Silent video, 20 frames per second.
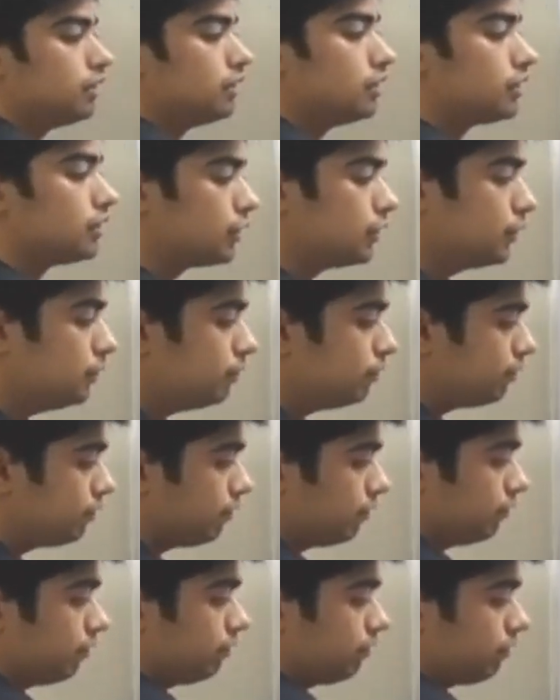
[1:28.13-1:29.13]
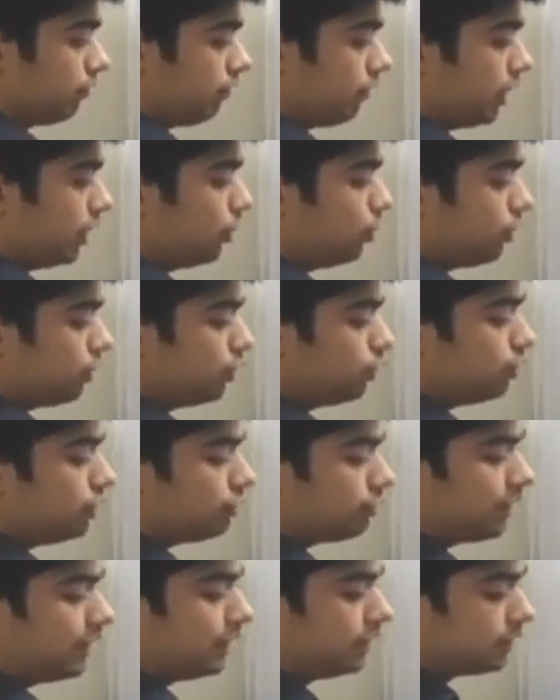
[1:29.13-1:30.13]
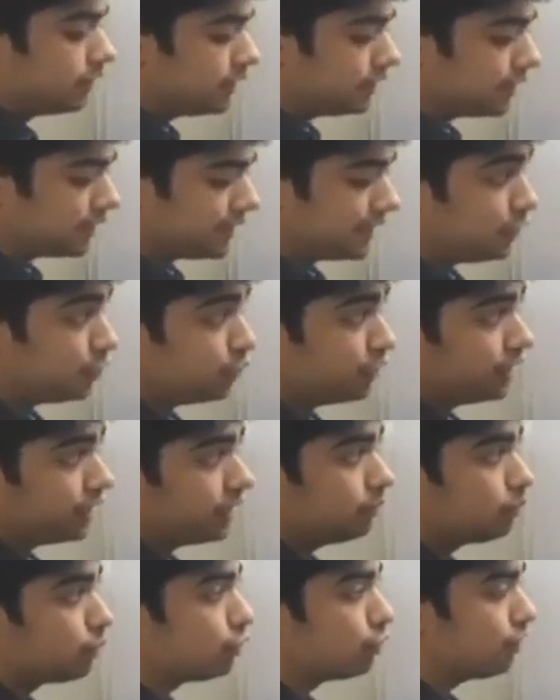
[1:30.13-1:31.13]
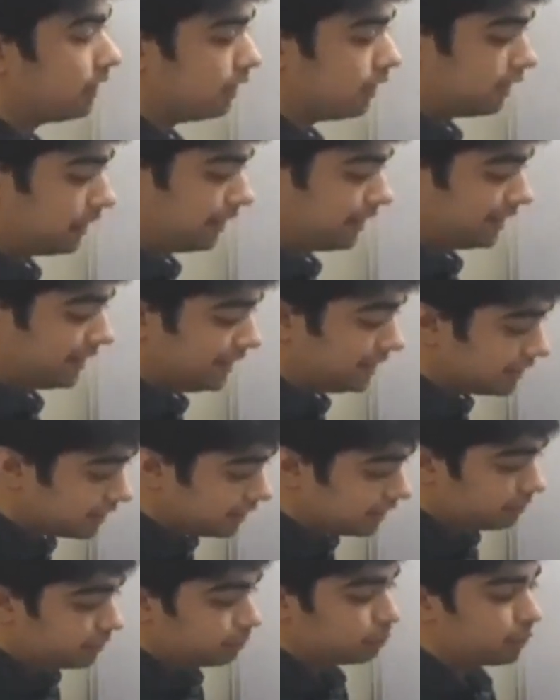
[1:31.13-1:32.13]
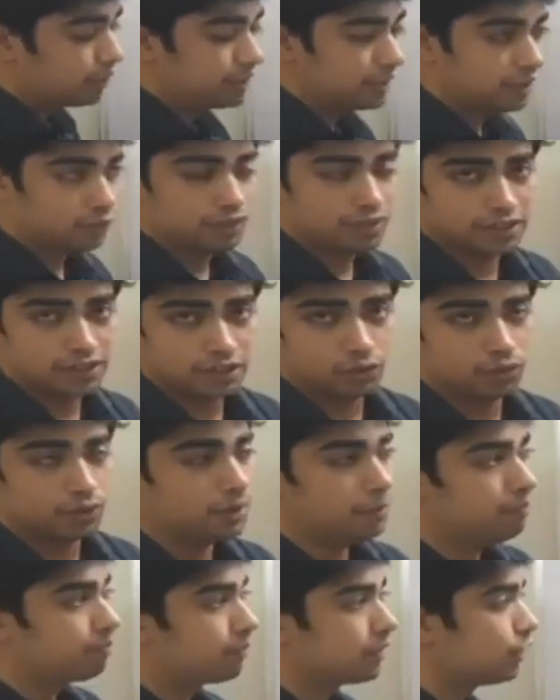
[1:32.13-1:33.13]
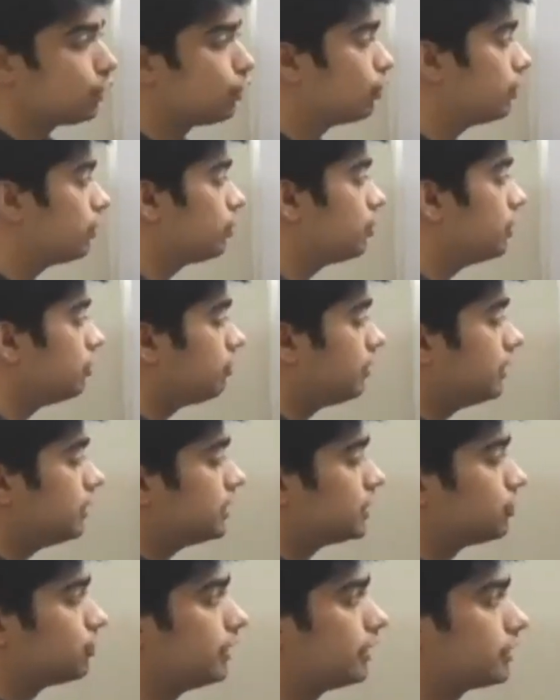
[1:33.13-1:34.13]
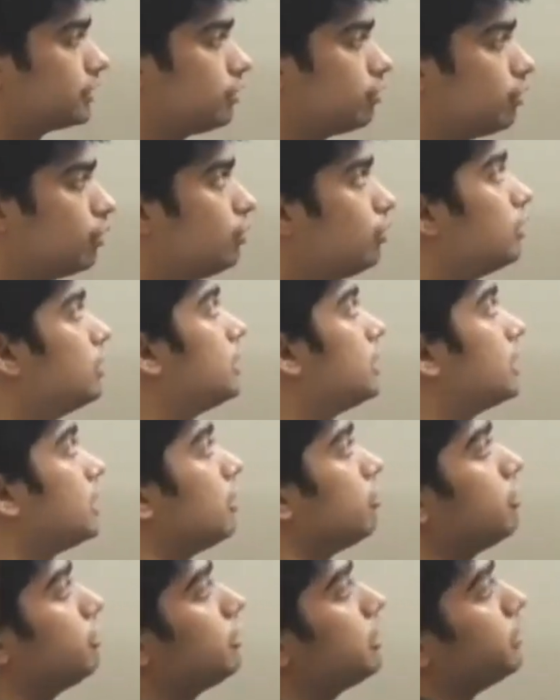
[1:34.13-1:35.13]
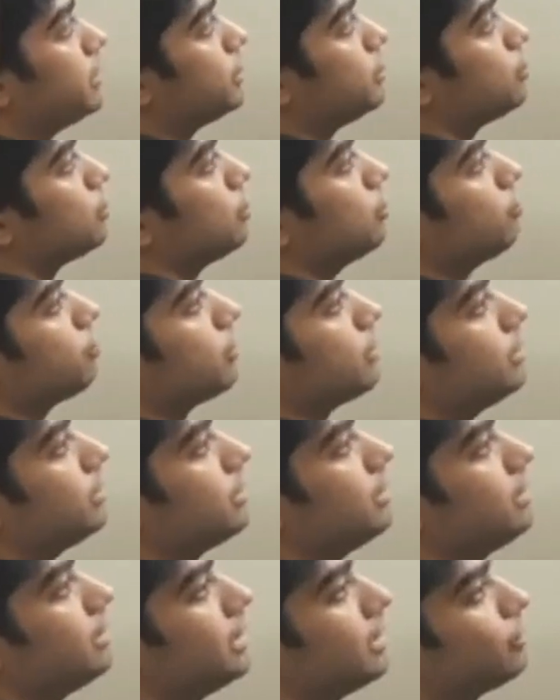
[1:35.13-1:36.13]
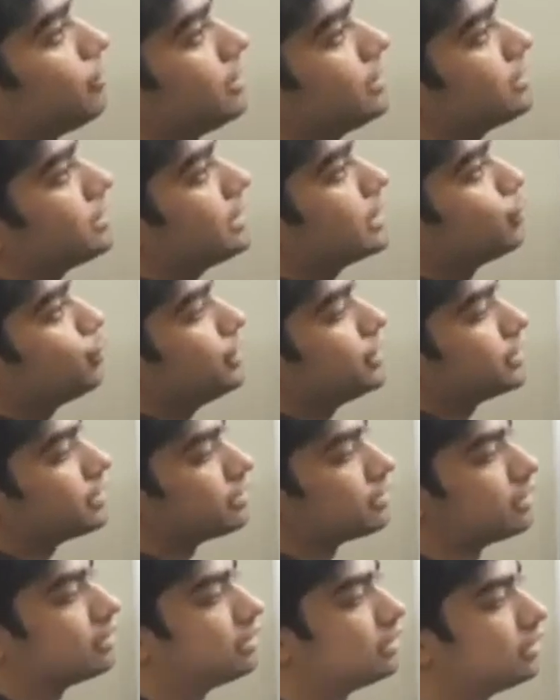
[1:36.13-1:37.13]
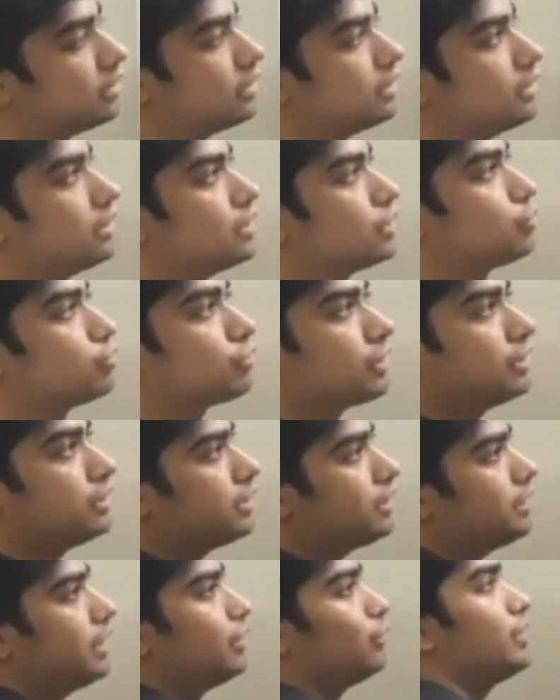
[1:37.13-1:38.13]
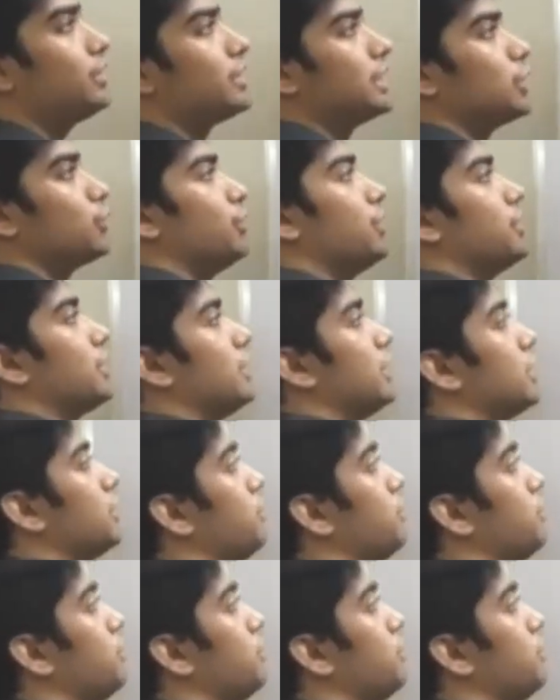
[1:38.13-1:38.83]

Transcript: So in order to define this saturation profile at each and every point in our reservoir, in order to define this fractional flow, we will make use of Frontal advanced equation. So Frontal advanced equation is